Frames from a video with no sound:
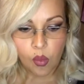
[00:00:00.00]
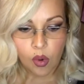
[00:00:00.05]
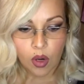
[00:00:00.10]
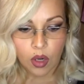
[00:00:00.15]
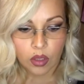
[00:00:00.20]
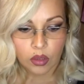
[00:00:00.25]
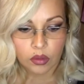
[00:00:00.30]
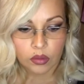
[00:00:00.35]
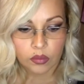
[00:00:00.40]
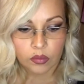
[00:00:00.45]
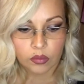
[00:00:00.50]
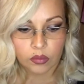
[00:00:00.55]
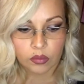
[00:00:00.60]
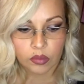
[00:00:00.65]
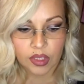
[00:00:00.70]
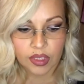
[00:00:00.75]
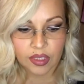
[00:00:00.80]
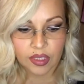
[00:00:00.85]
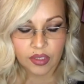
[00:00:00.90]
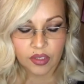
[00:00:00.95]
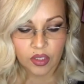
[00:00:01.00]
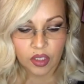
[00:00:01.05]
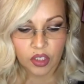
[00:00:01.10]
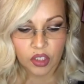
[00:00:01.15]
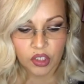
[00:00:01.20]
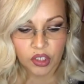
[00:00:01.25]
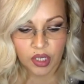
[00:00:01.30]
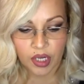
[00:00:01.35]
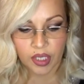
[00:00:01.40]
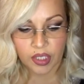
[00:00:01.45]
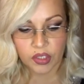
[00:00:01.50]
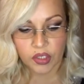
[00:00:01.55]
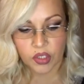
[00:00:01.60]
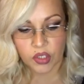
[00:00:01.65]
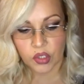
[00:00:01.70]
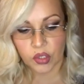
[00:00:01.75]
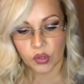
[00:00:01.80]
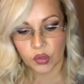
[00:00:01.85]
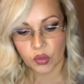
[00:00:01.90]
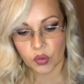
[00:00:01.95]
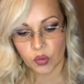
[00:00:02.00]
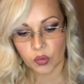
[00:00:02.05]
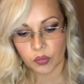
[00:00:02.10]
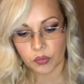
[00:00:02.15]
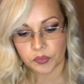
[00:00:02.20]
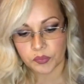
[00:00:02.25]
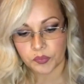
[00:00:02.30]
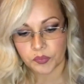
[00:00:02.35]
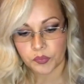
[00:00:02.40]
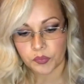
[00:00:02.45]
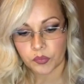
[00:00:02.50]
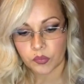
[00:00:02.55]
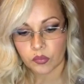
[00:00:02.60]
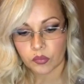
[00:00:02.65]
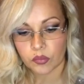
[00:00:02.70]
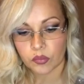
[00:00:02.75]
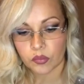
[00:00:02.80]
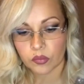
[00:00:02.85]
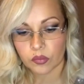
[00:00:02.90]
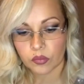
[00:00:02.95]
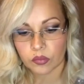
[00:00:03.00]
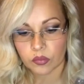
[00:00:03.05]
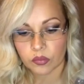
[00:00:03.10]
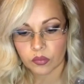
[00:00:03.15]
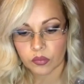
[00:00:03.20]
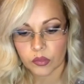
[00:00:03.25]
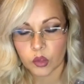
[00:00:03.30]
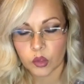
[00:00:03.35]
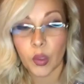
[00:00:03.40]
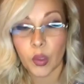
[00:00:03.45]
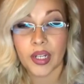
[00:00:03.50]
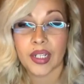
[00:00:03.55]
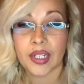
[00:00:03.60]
this is our chance to wake up,